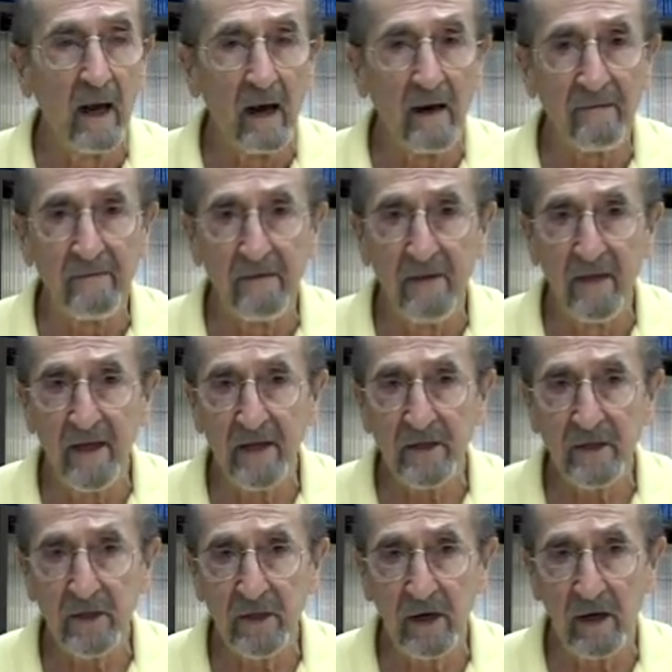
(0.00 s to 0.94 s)
of
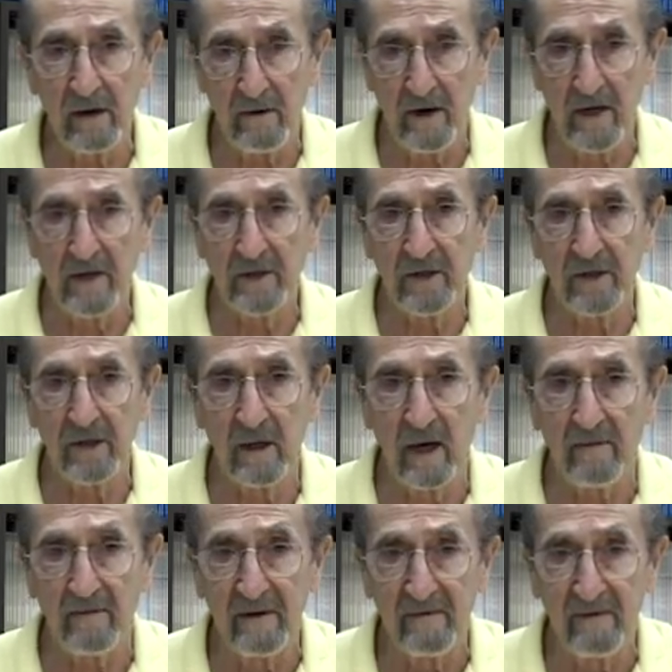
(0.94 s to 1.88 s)
this generation
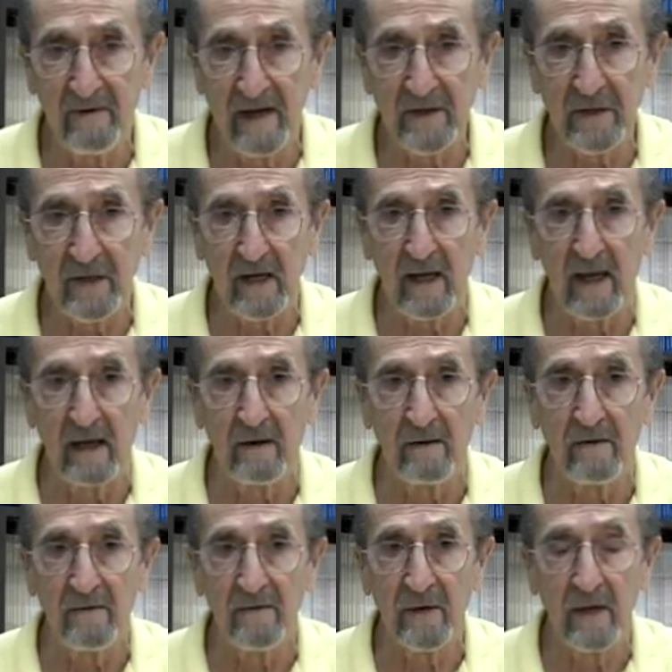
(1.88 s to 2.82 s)
of
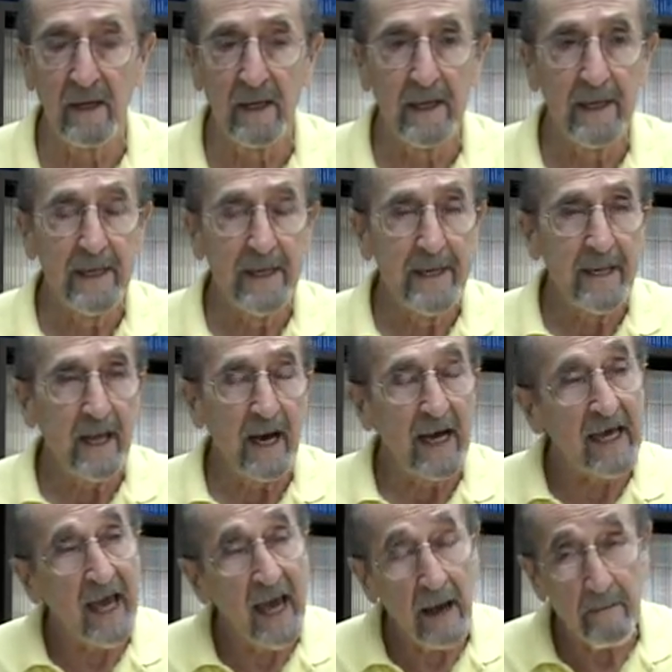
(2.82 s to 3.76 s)
investigators. Now, I
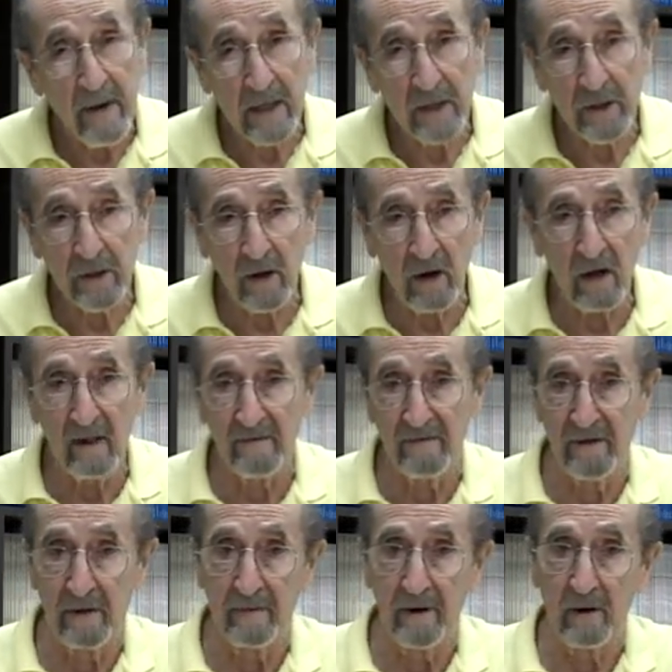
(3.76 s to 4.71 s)
can't mention all
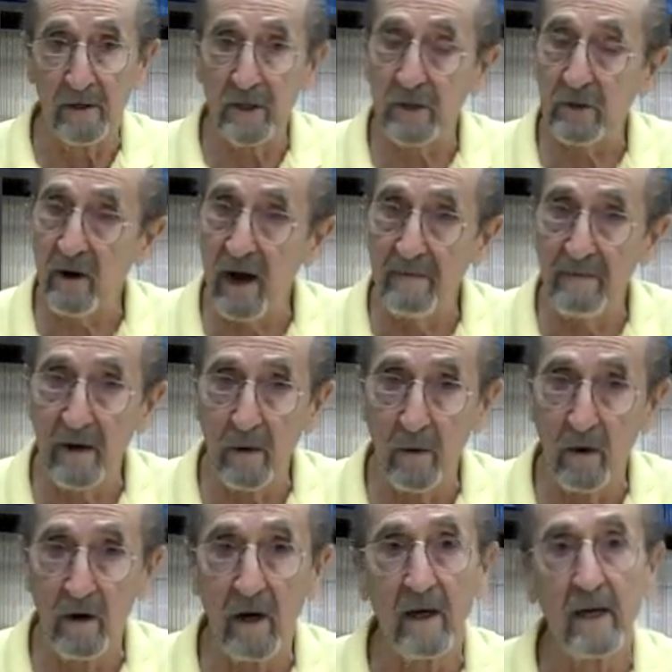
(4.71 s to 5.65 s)
of them or describe their
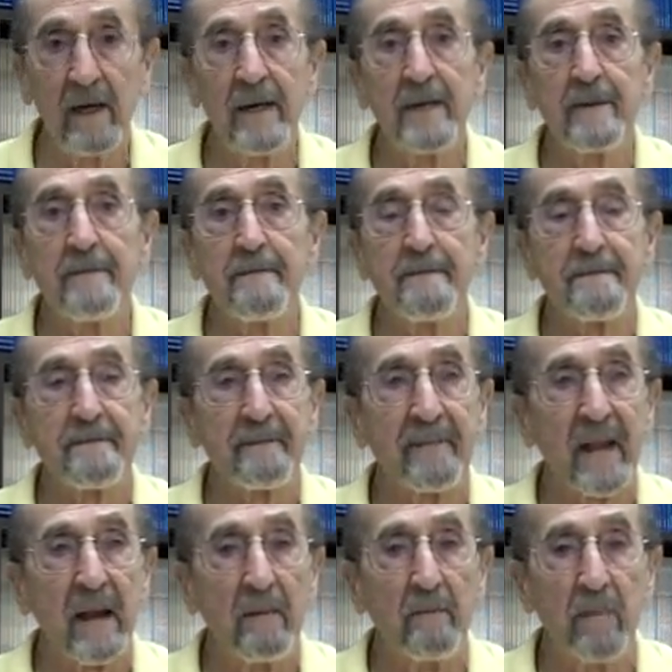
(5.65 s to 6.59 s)
work,
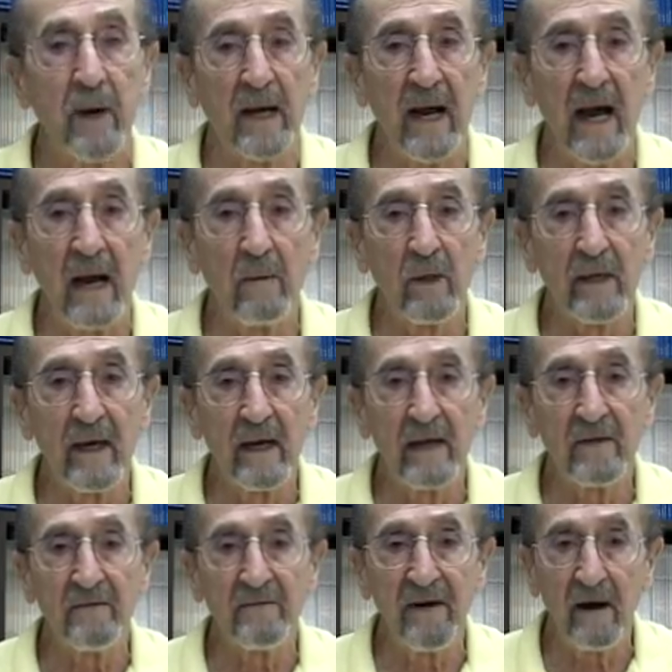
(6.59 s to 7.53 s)
but I will get
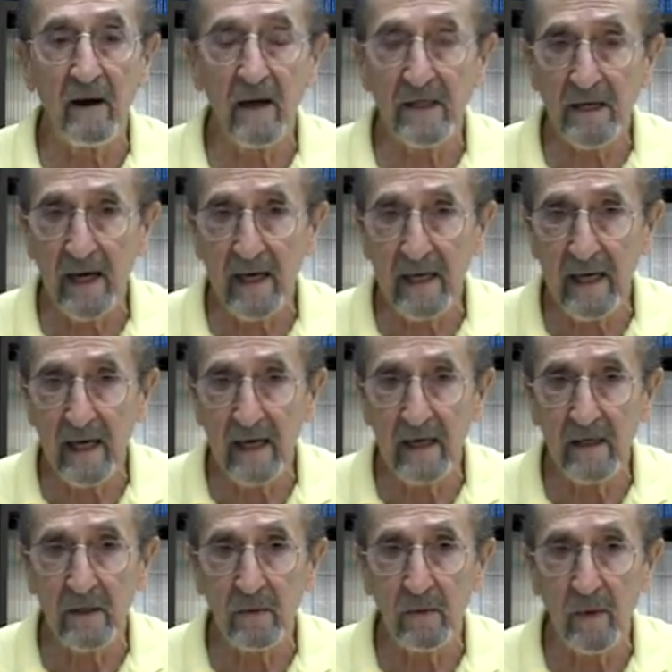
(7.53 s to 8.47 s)
as far as I can
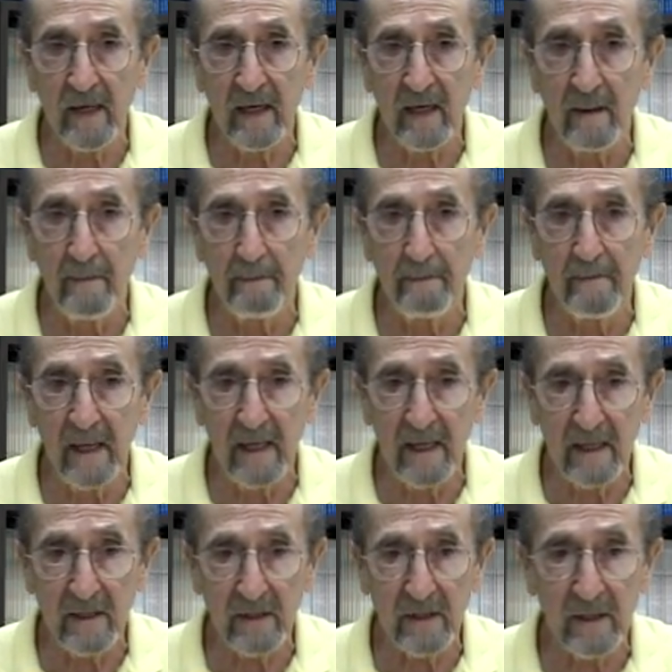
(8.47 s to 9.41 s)
in 20
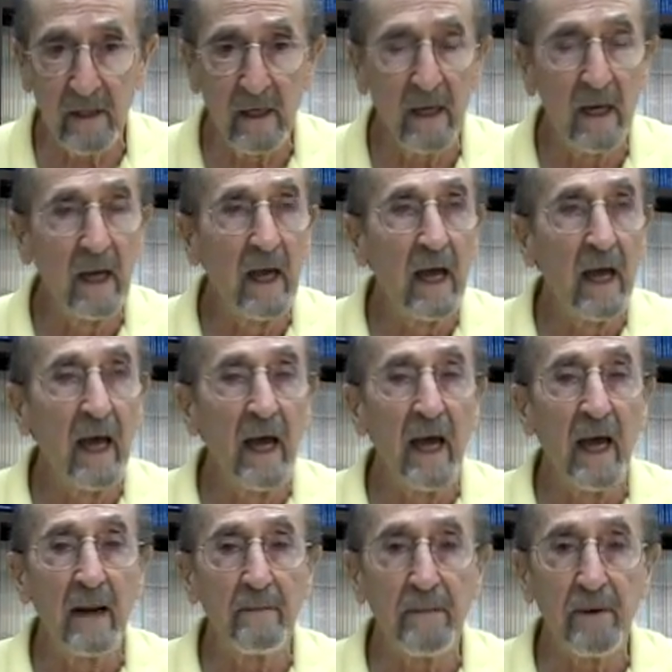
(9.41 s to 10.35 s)
minutes,
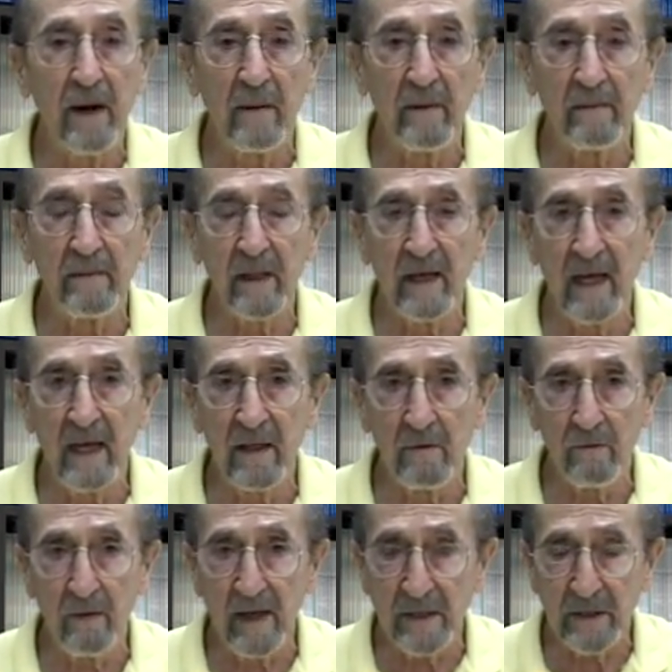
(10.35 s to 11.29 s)
and probably the
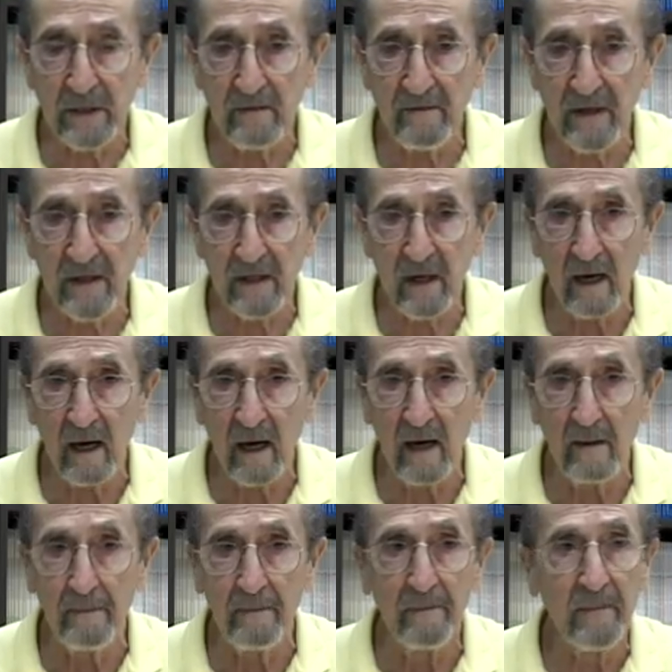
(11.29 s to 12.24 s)
rest of the
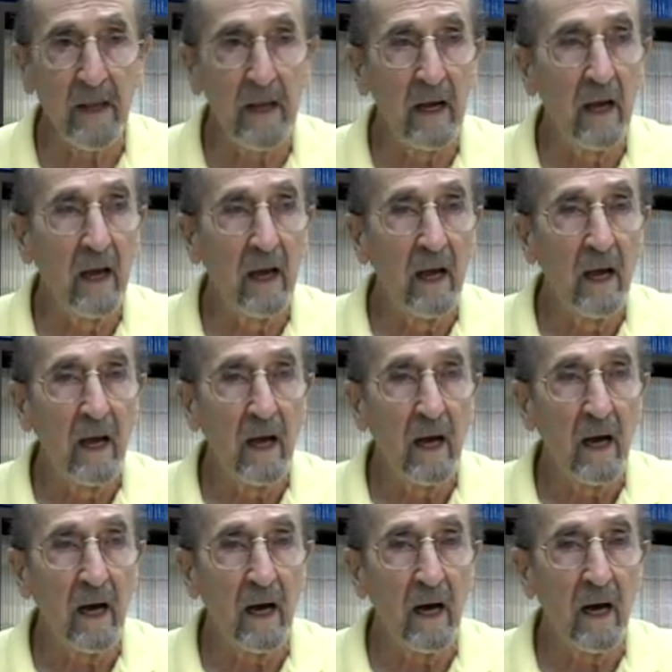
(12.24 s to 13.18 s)
time,
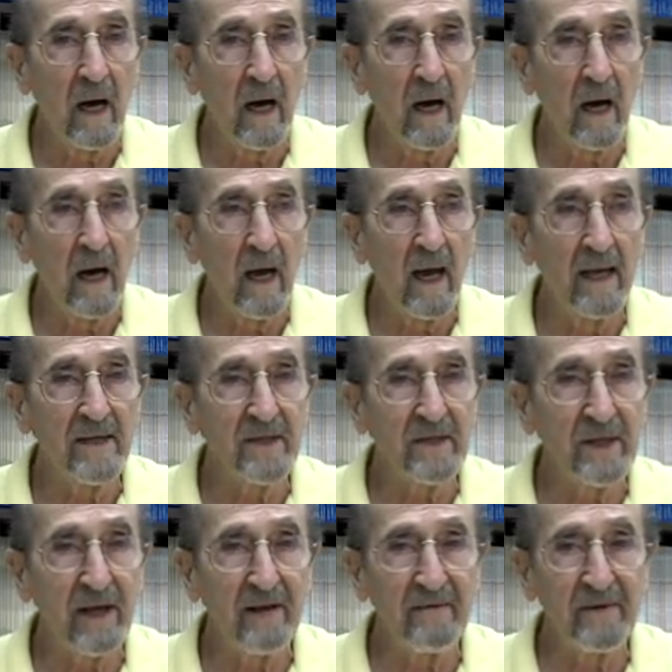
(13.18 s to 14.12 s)

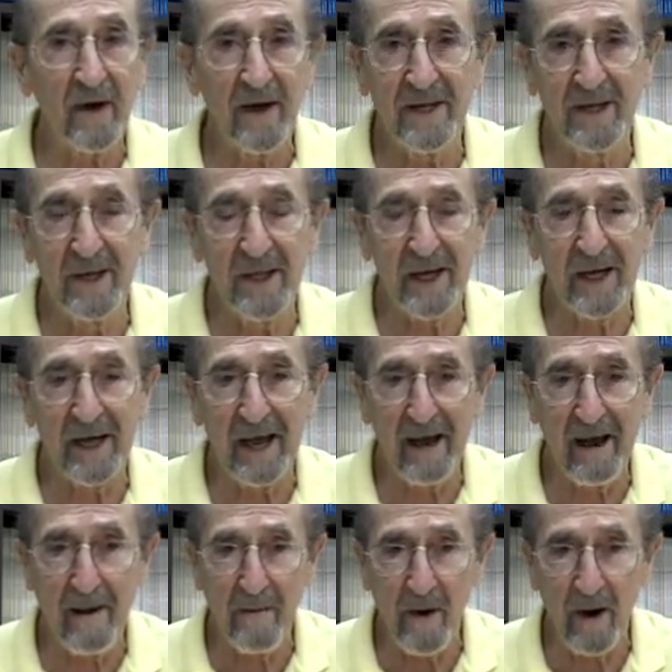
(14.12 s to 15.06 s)
instead of talking to the
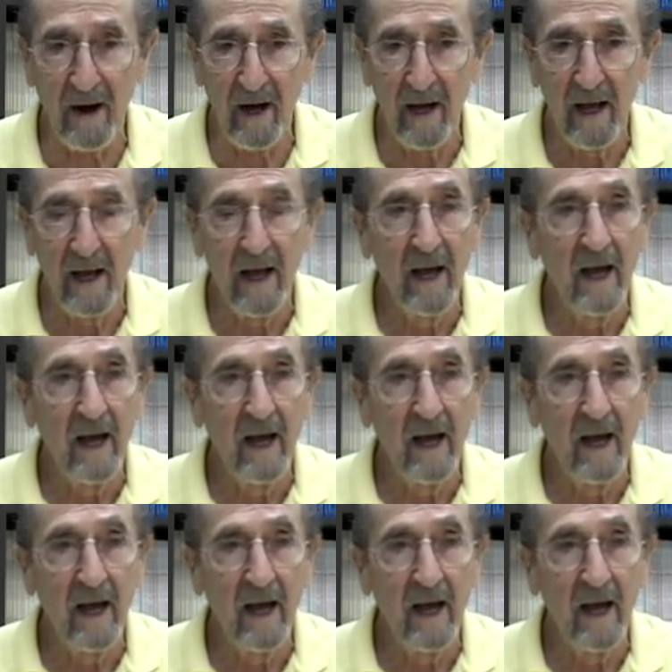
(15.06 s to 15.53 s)
camera,